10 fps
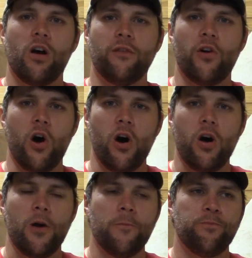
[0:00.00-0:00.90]
Of
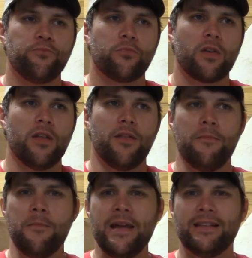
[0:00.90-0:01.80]
all the
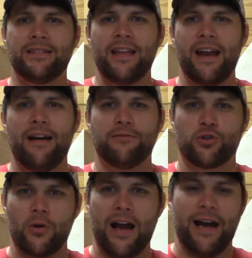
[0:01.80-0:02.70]
meats that I've
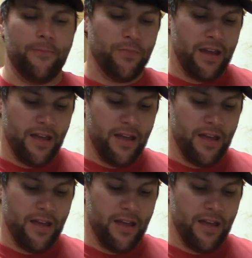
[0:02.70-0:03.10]
tried,